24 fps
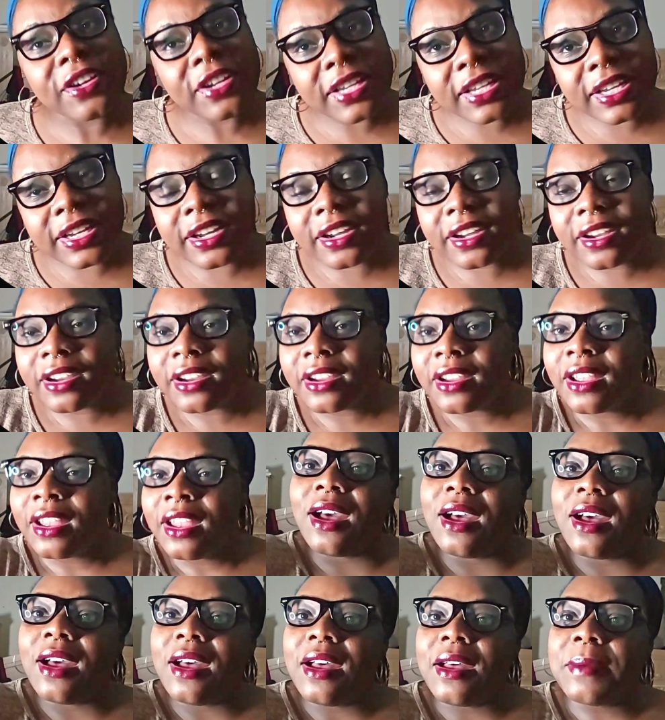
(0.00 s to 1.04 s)
earlier.
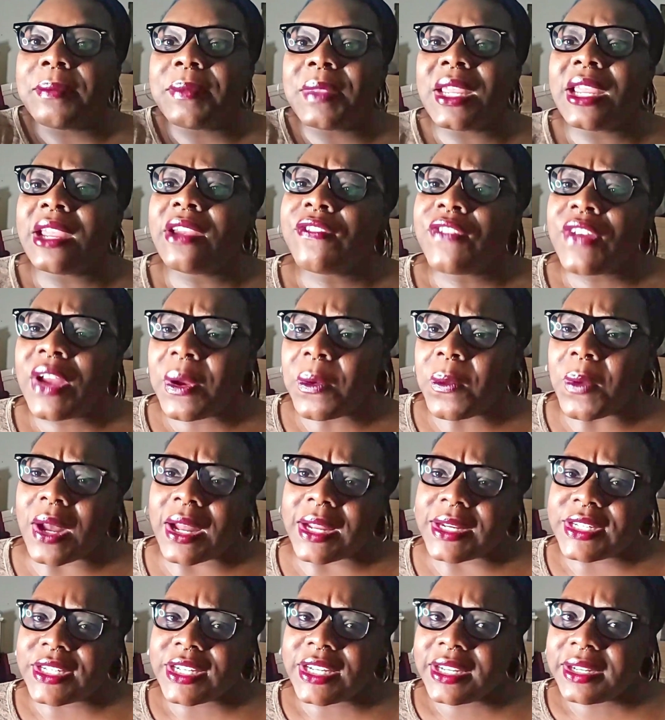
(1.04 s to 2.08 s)
If I
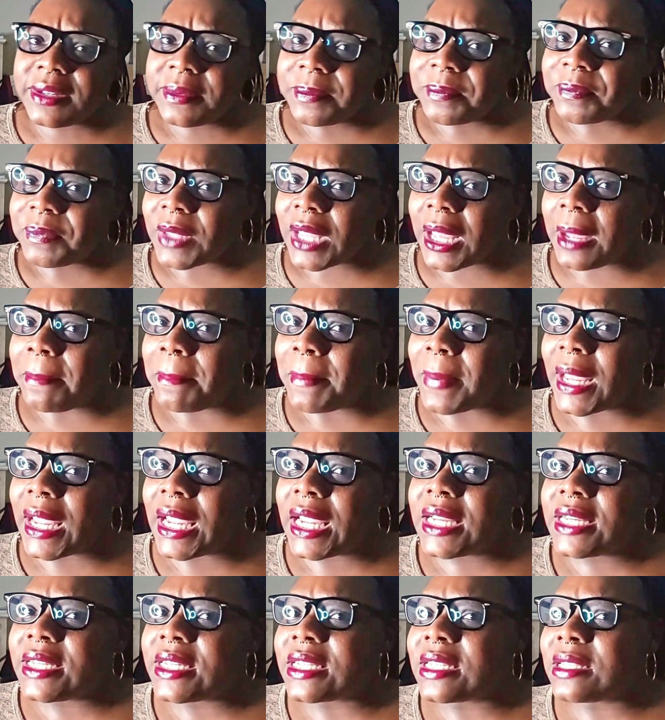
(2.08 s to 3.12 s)
watch it, I
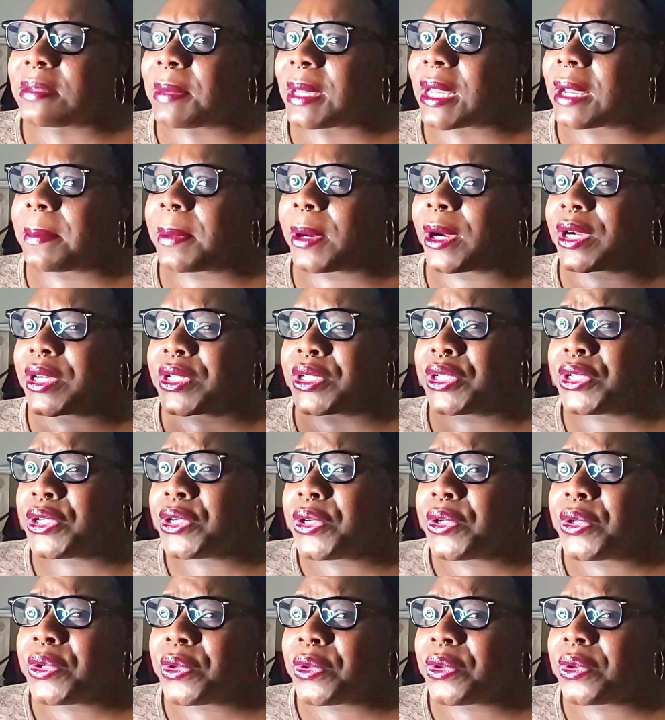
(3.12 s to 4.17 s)
may just make a part
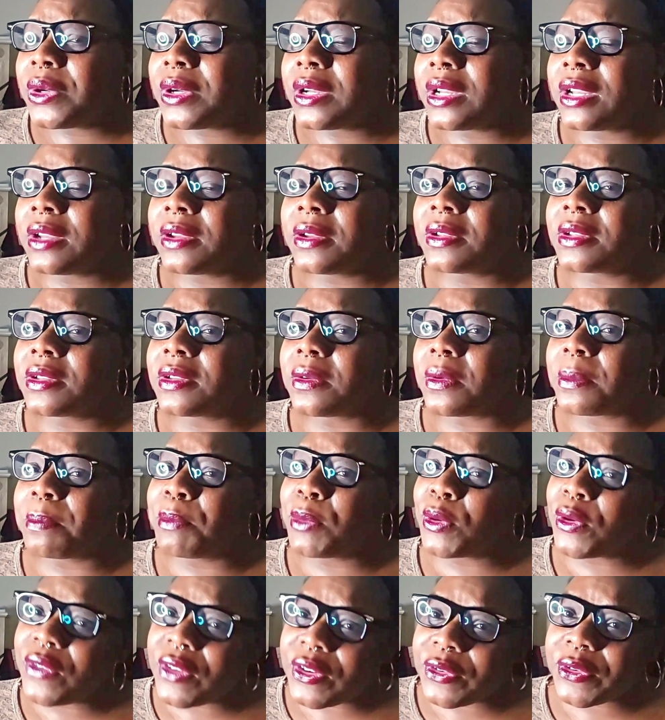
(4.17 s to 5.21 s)
2
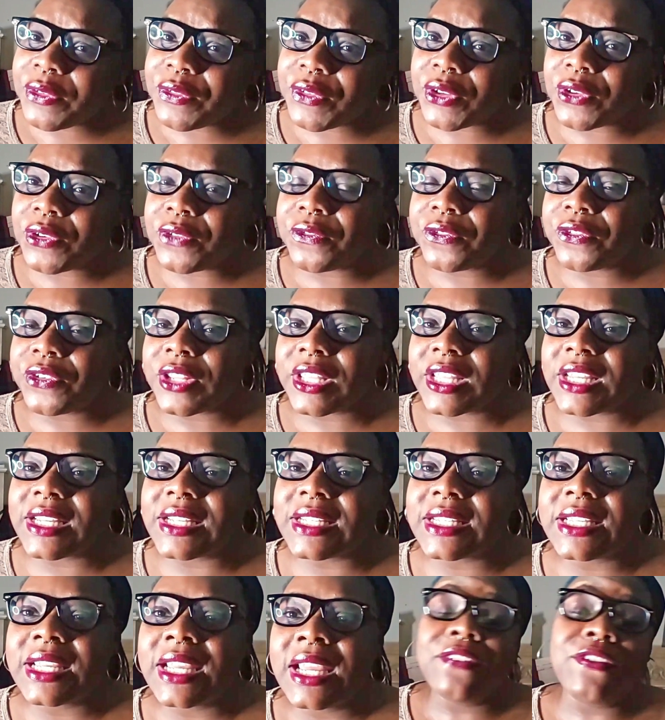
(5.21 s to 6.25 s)
movie reviewed for
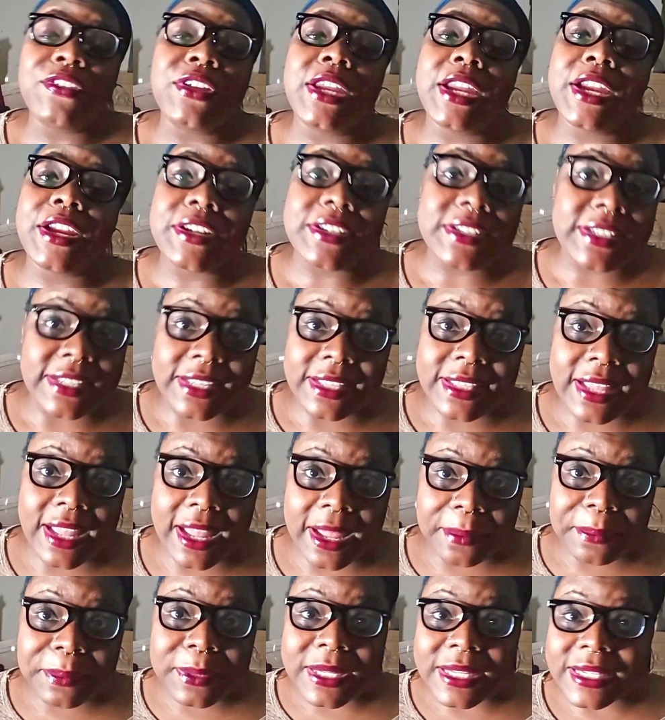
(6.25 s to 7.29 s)
this. If you care to see
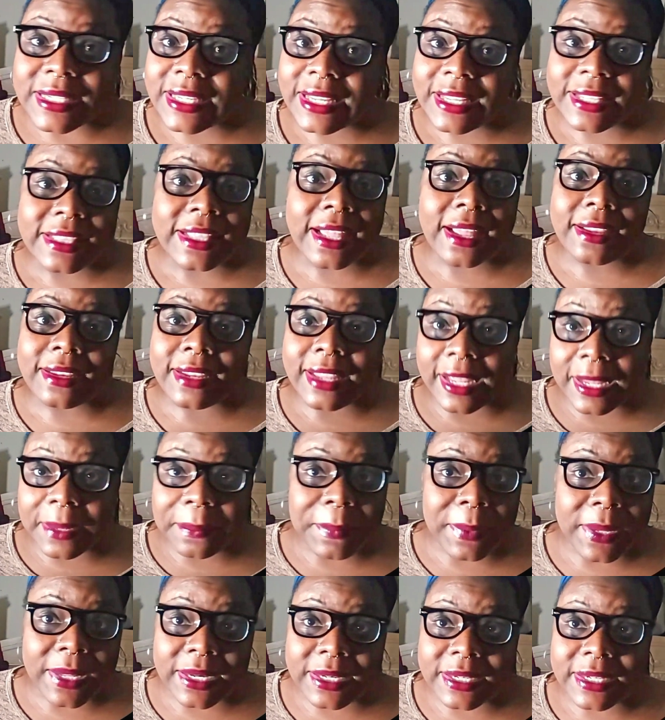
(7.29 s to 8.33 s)
that, please hit that
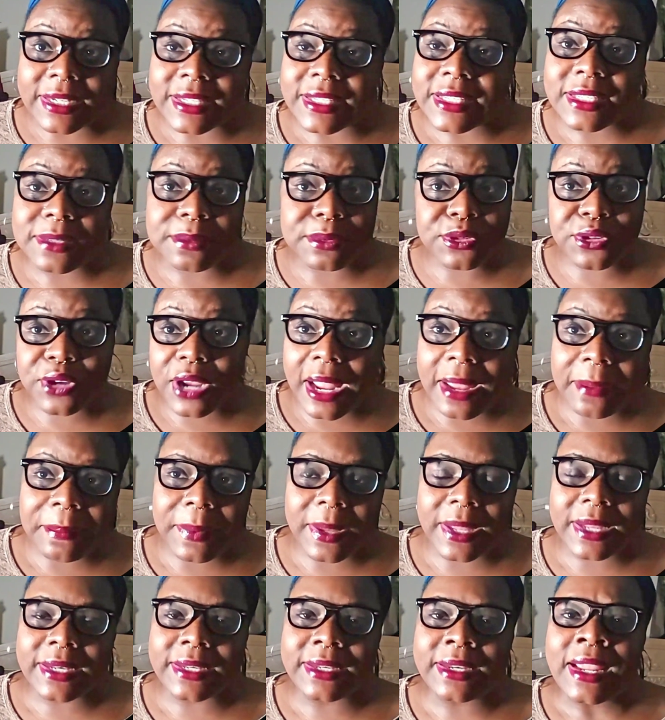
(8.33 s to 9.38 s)
like button and subscribe
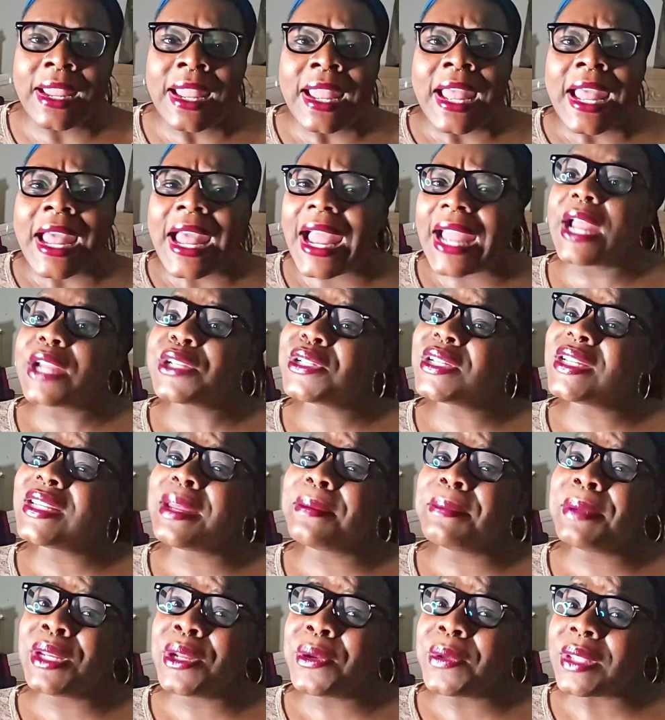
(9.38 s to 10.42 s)
button. Actually,
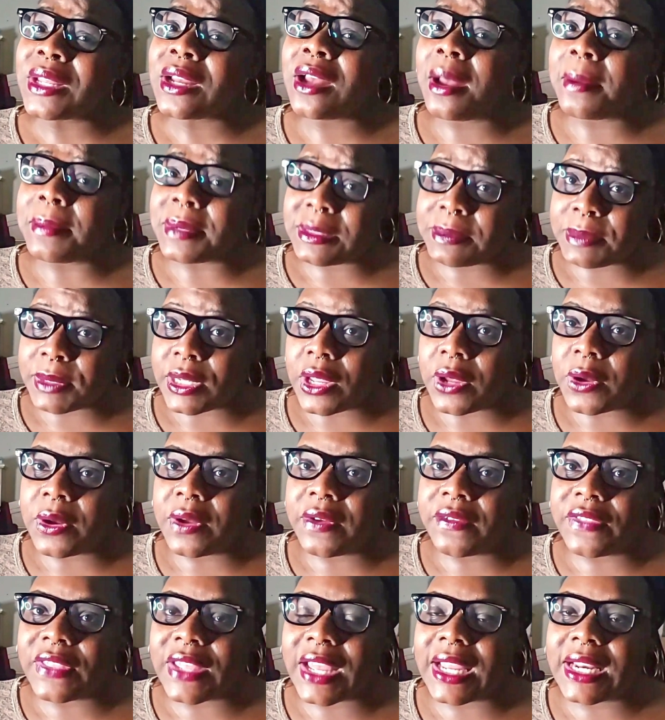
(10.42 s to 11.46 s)
let me know in the comments
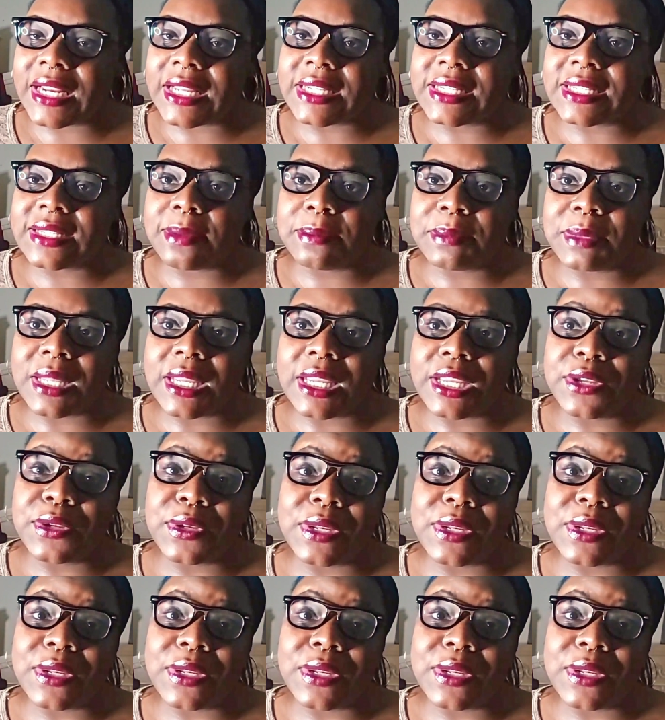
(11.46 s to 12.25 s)
below if that is something